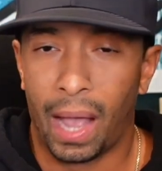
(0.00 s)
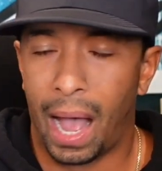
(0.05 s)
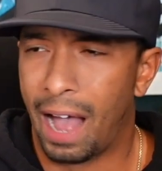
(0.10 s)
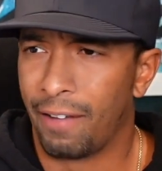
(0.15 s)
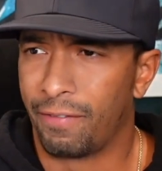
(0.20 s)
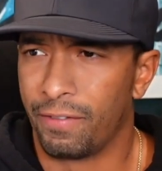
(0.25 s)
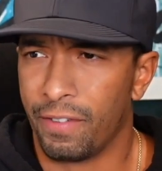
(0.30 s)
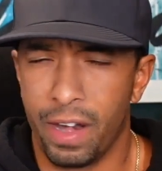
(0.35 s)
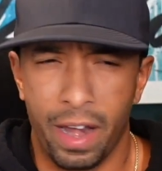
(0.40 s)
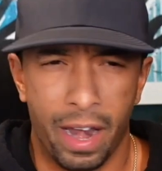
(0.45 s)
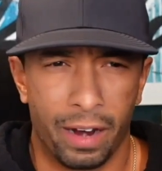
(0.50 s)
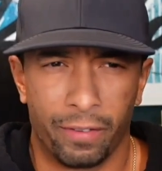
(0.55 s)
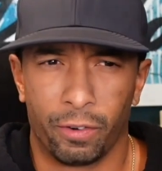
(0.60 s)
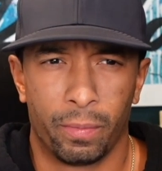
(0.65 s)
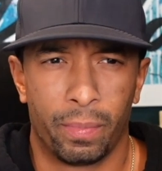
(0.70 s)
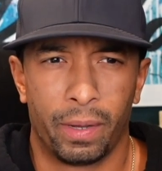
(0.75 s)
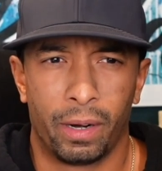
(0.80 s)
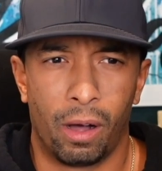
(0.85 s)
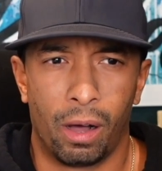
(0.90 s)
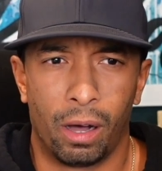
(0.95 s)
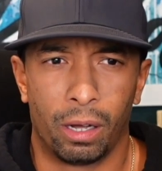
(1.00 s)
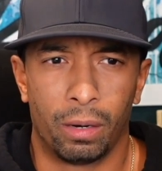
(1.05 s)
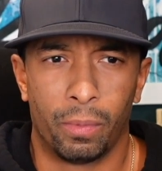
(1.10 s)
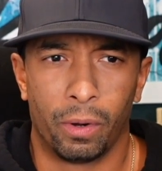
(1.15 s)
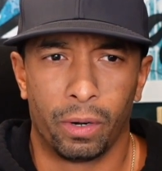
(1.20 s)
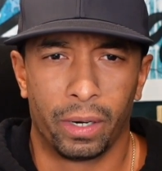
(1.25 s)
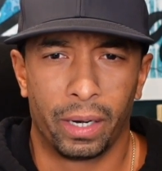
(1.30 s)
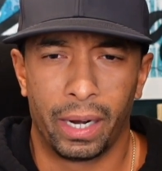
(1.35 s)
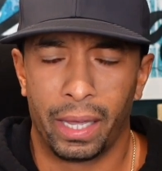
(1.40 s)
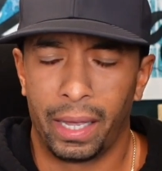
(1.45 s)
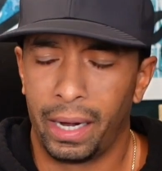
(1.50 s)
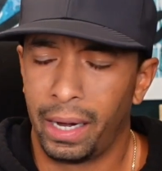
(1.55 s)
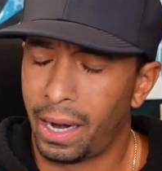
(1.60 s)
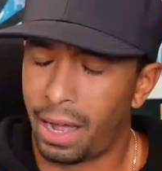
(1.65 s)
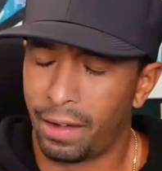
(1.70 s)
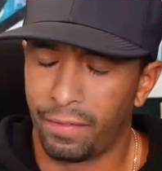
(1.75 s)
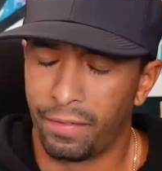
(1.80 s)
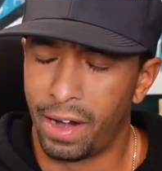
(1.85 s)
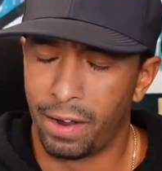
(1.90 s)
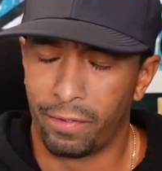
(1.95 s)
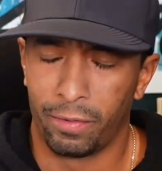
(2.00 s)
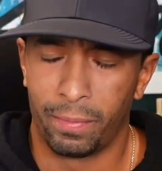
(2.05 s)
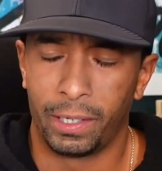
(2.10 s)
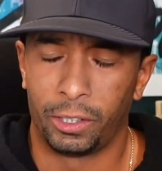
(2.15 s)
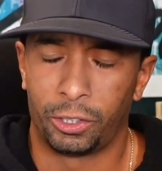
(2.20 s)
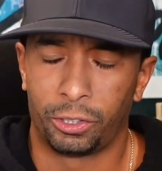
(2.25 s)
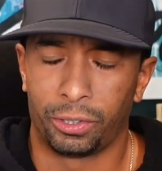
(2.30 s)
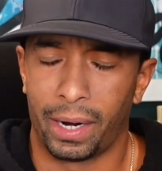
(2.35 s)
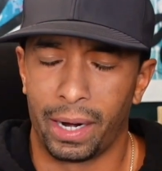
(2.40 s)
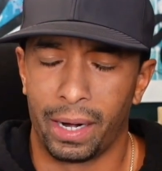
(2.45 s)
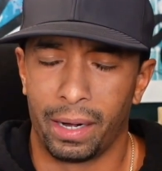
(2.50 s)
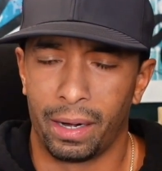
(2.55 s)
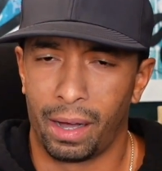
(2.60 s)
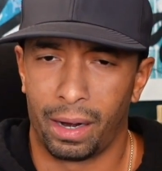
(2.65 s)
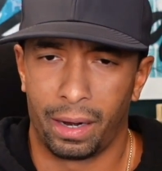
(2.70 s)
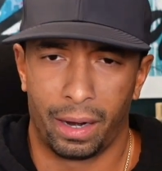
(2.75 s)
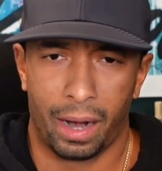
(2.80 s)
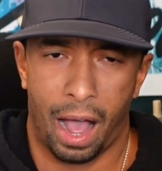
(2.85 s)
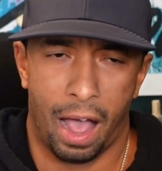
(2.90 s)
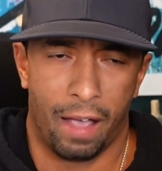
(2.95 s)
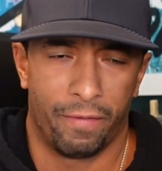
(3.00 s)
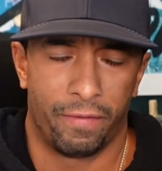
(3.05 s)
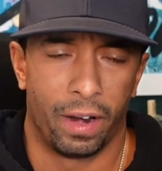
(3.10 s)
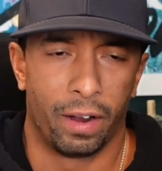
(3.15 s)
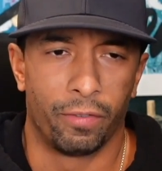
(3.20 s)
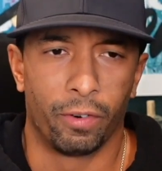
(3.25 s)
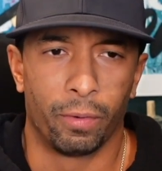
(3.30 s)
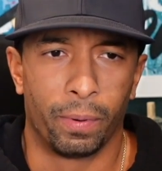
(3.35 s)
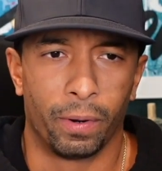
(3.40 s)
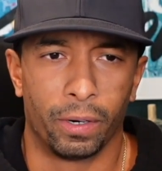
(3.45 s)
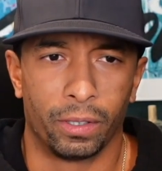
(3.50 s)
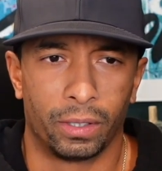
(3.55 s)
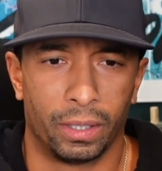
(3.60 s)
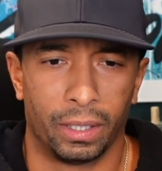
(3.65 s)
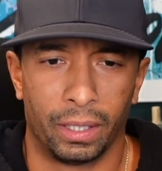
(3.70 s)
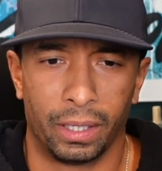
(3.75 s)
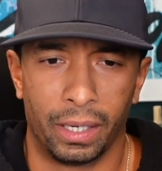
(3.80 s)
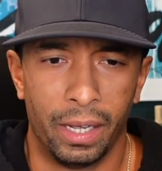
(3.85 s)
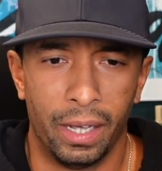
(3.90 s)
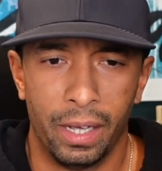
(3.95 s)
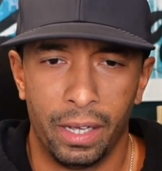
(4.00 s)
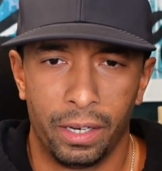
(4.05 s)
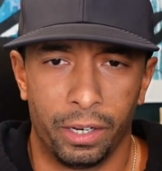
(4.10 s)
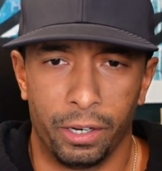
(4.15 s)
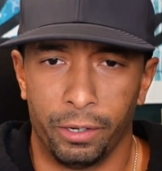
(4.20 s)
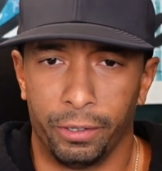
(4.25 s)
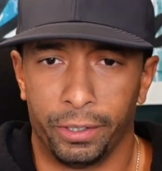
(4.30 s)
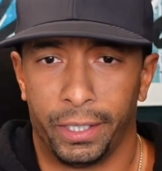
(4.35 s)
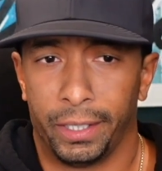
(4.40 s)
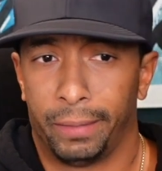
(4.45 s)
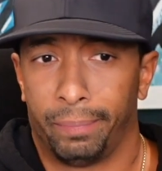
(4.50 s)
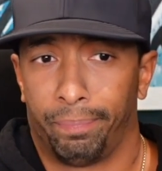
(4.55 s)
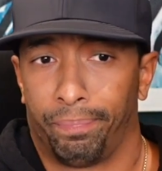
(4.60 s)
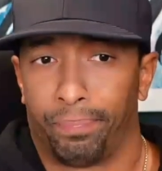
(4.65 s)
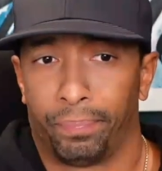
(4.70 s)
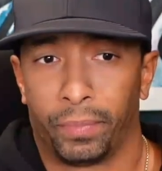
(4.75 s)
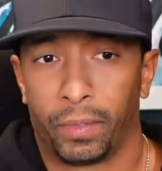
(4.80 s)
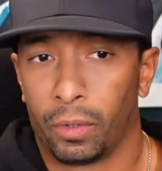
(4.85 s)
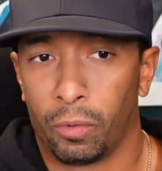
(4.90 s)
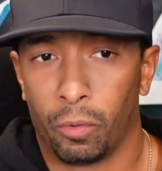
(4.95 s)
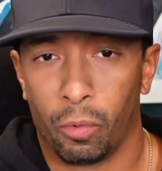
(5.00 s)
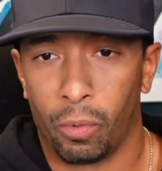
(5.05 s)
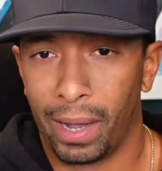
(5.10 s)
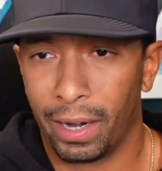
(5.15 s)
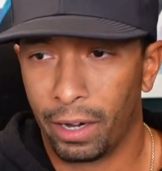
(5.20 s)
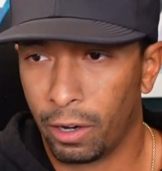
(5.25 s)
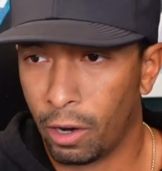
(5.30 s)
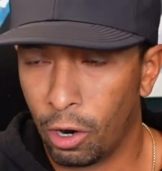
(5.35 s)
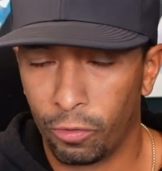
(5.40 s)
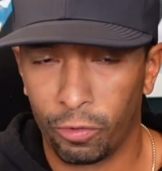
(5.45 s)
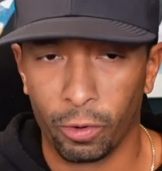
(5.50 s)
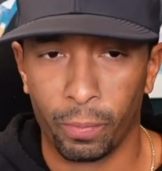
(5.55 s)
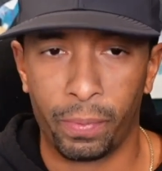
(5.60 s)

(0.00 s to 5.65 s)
I've never been onboarded in it. I've never been trained on it. I've never personally used it. Way to go for